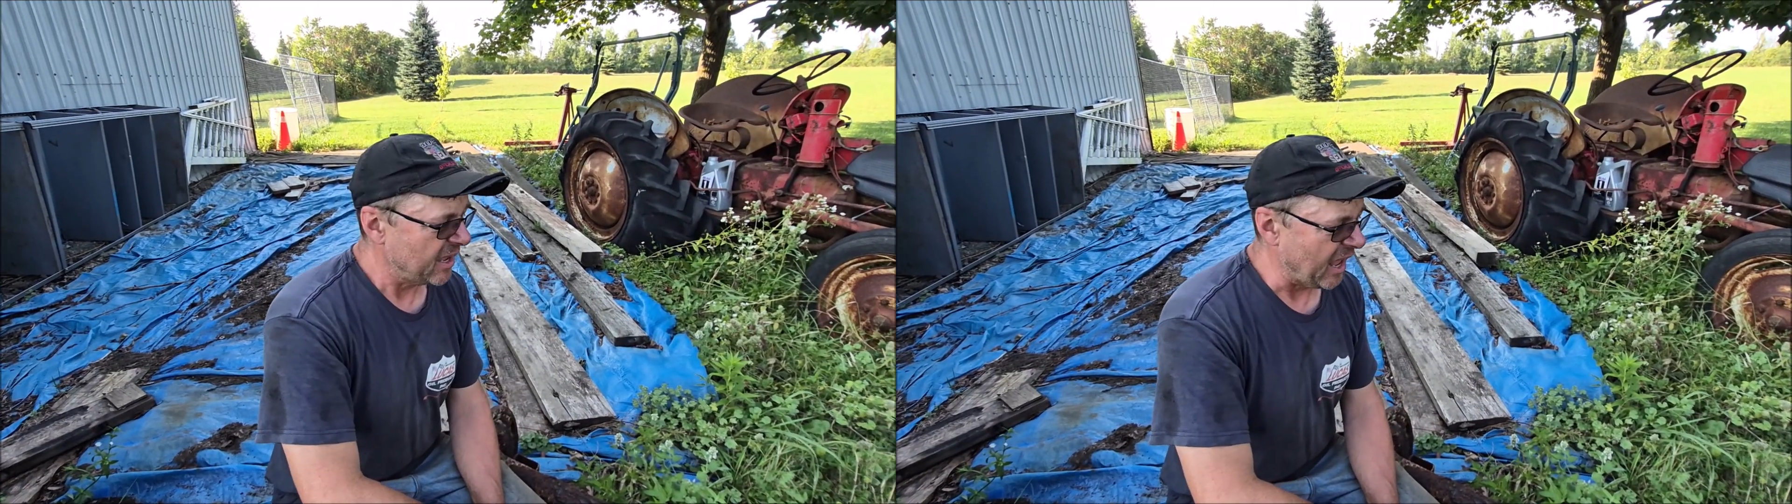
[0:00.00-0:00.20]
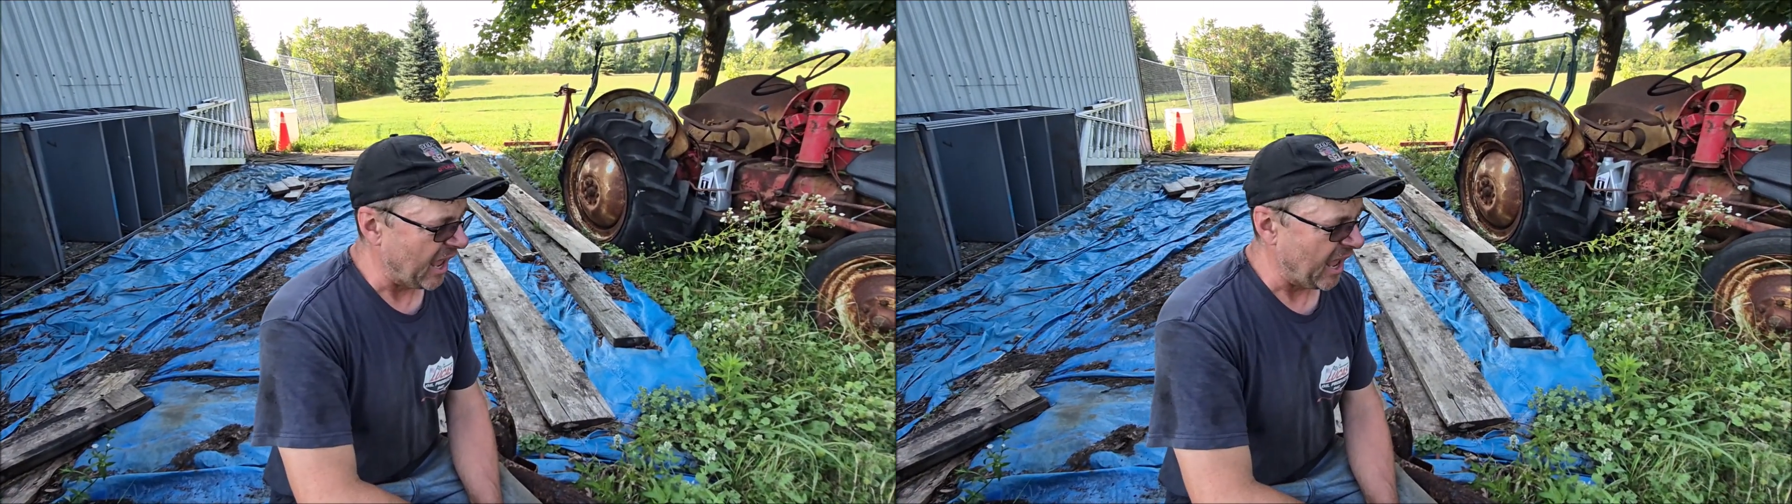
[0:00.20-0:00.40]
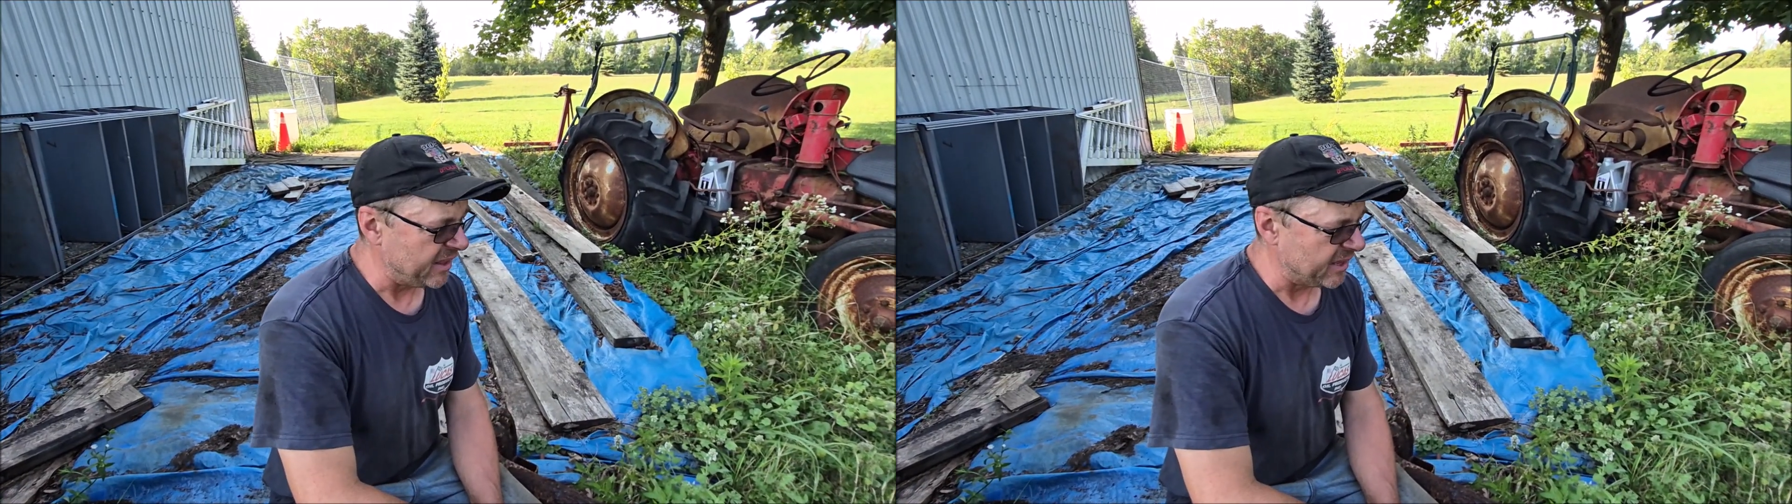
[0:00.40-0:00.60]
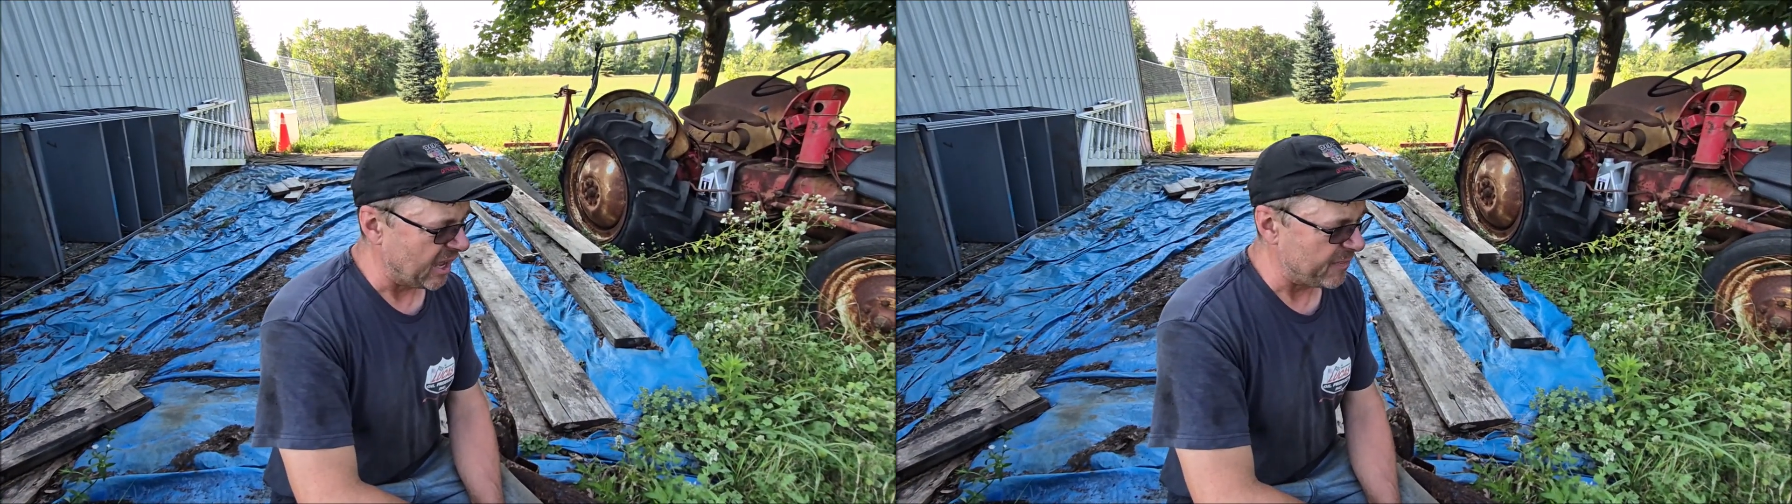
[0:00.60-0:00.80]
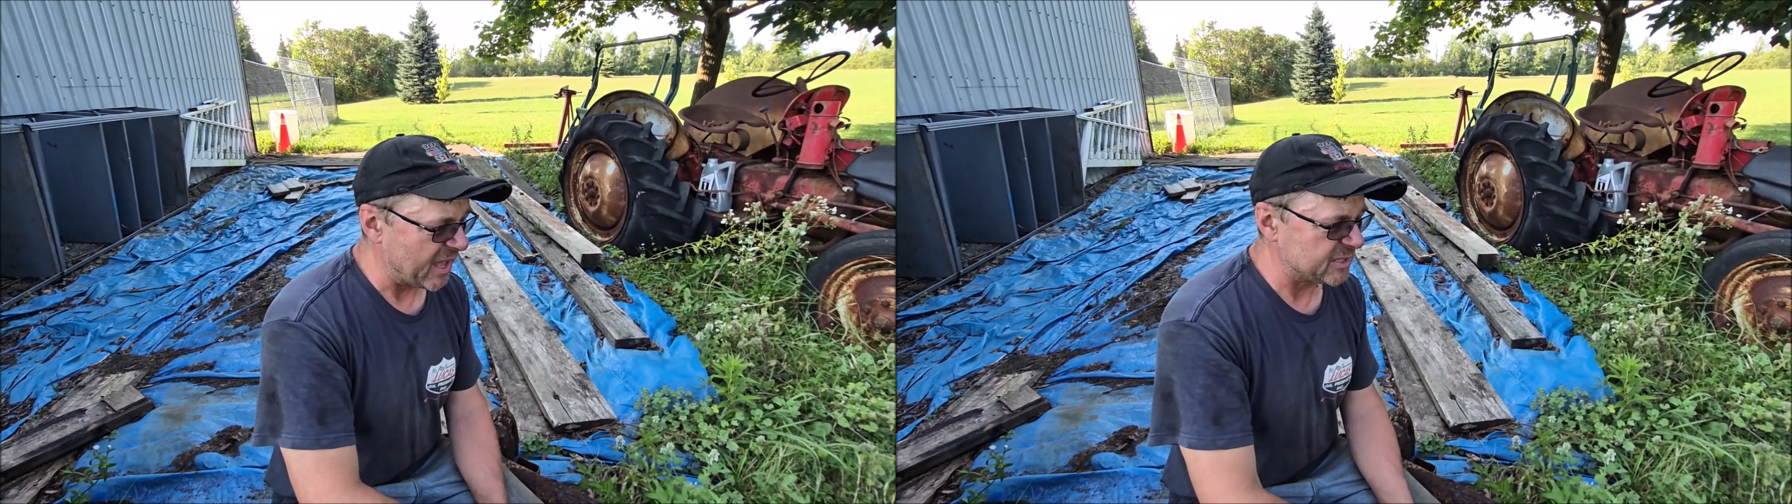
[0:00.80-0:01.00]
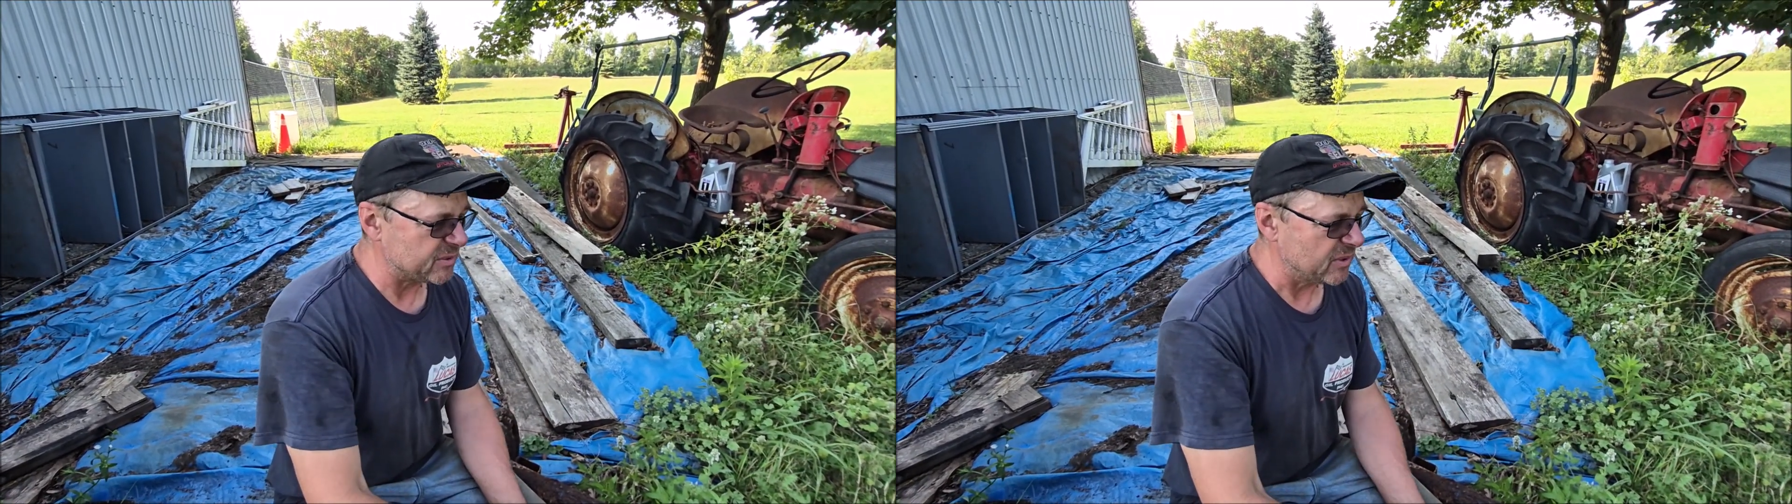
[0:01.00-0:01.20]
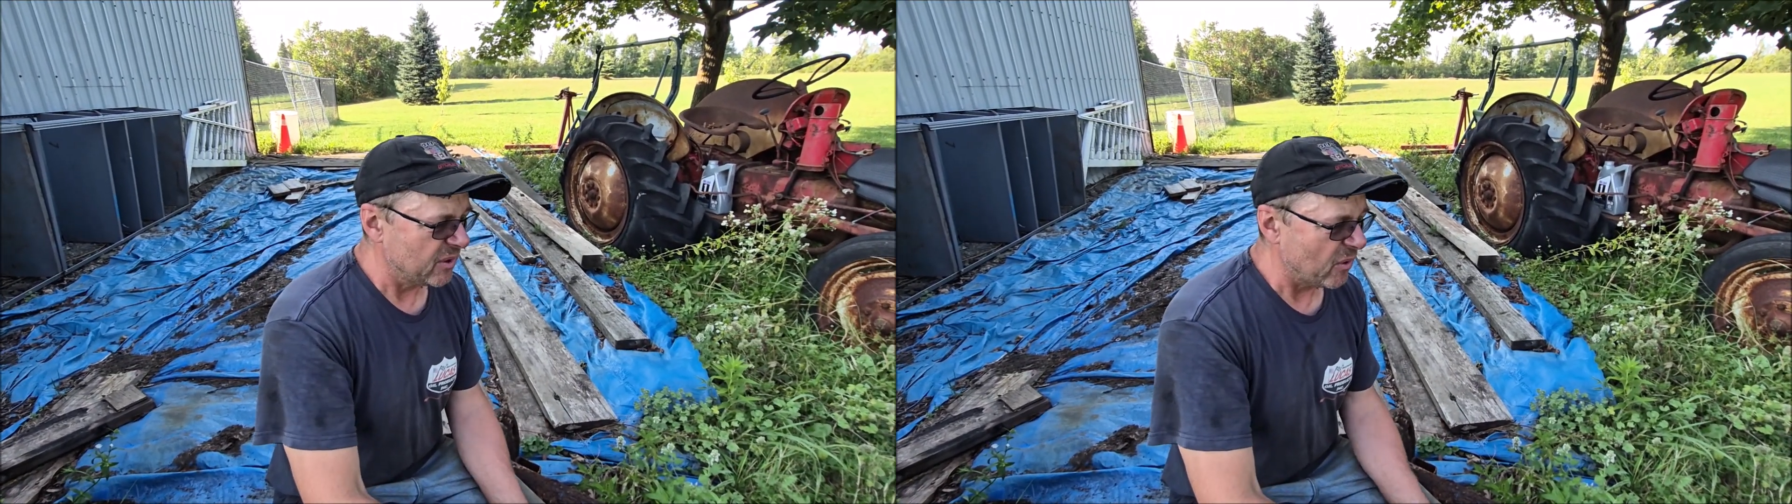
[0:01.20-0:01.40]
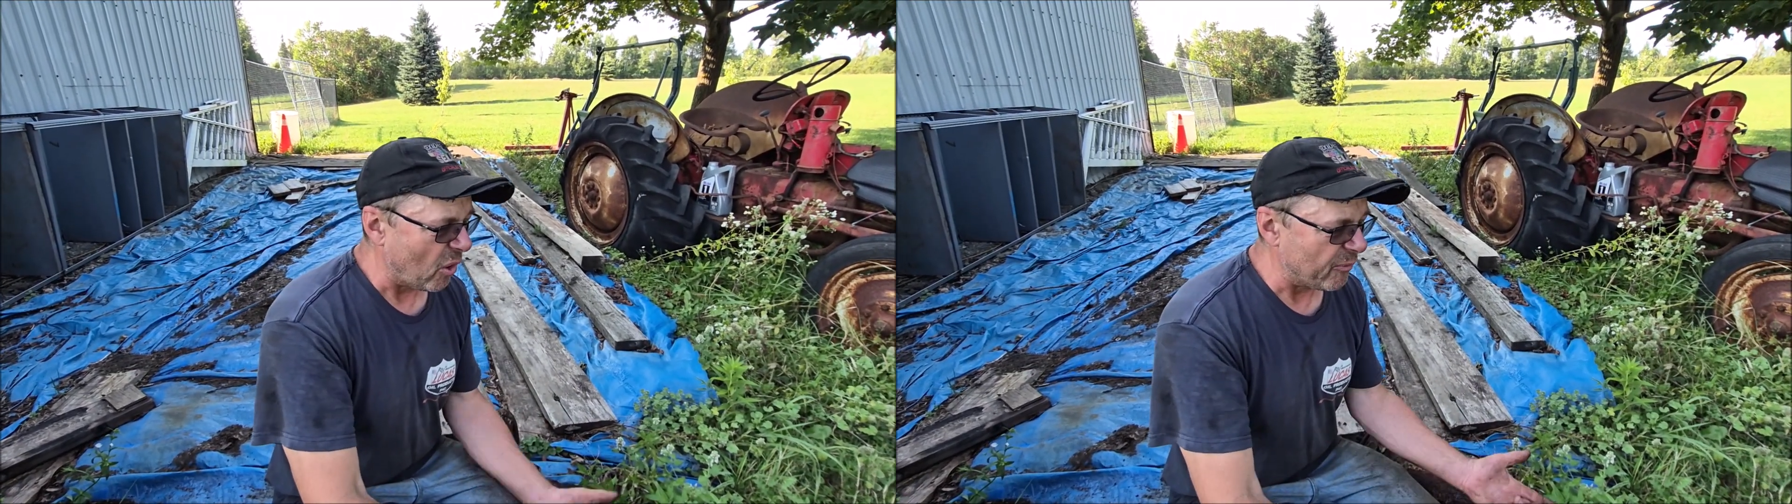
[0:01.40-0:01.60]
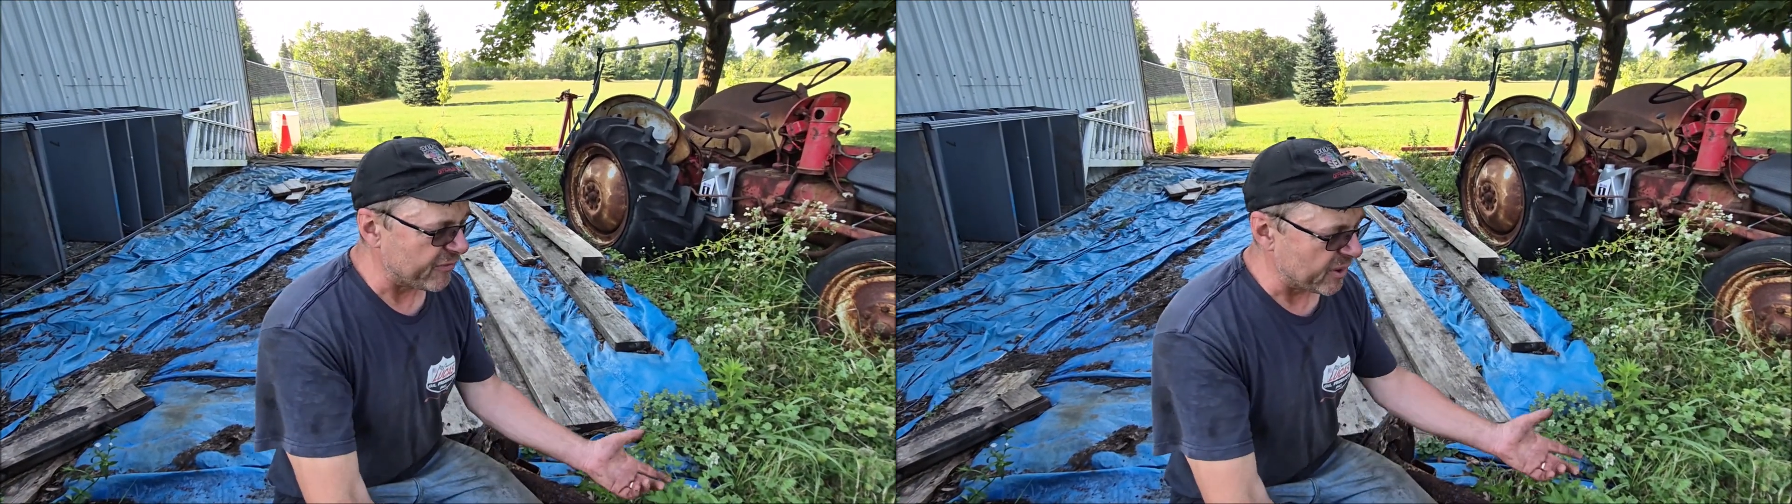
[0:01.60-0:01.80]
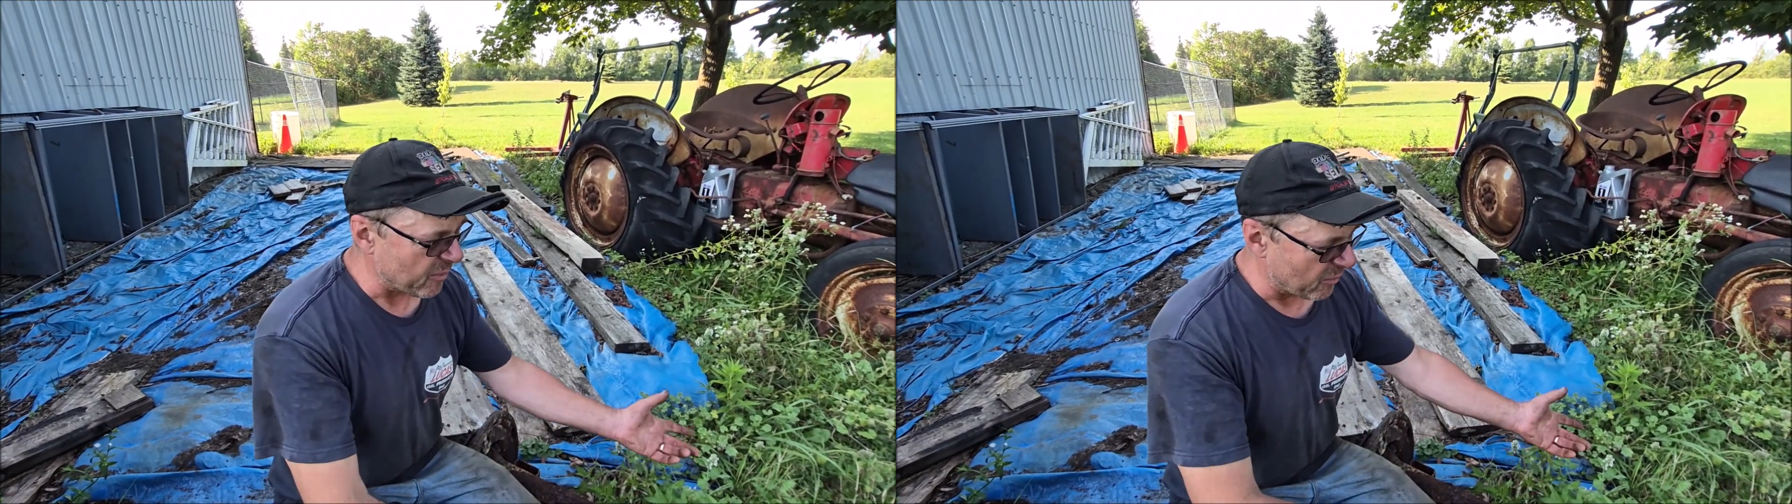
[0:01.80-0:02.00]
and that's hopefully what